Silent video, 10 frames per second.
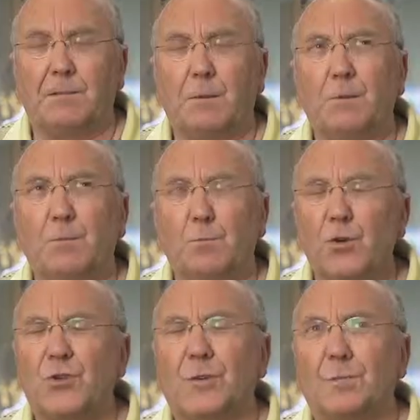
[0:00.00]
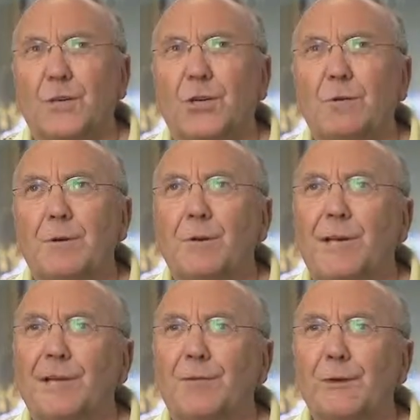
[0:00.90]
probably more champagne coming
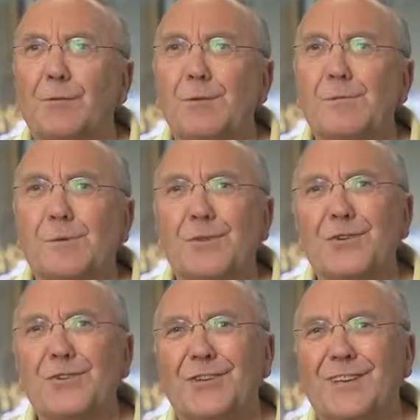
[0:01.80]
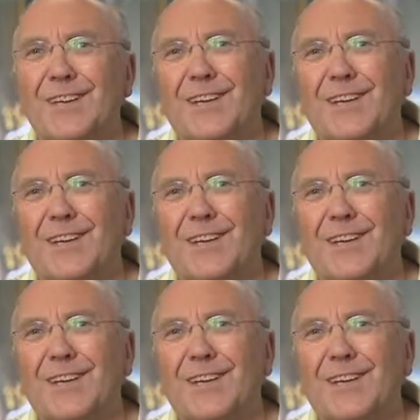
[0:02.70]
back after we've won promotion.